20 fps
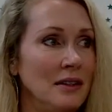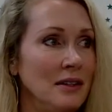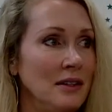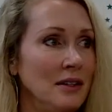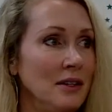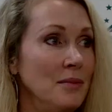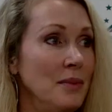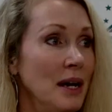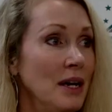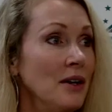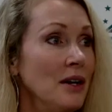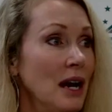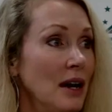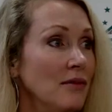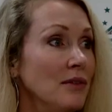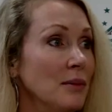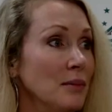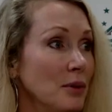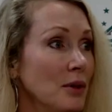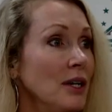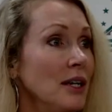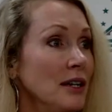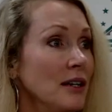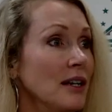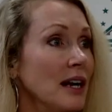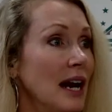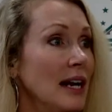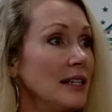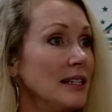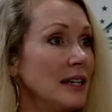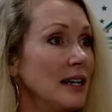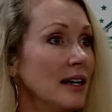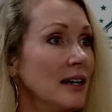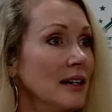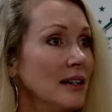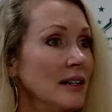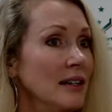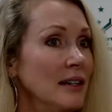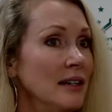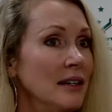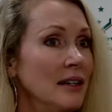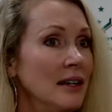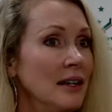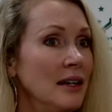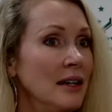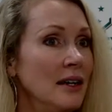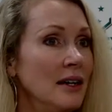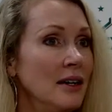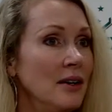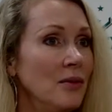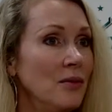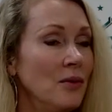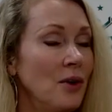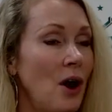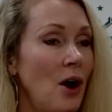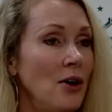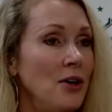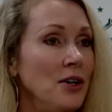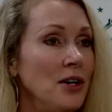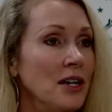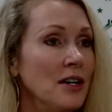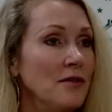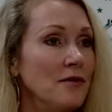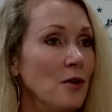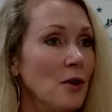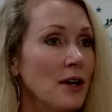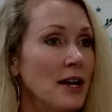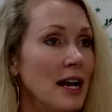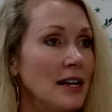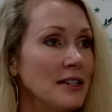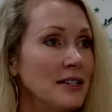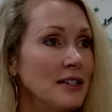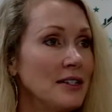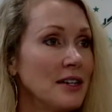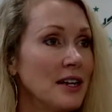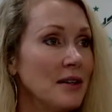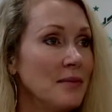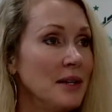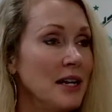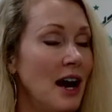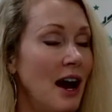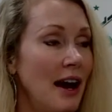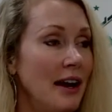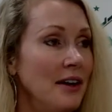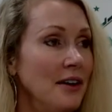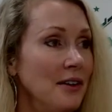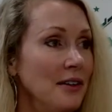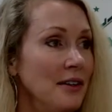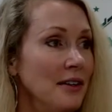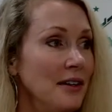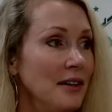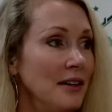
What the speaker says: You better have a pretty good idea. Are you going to forecast it's going to be higher?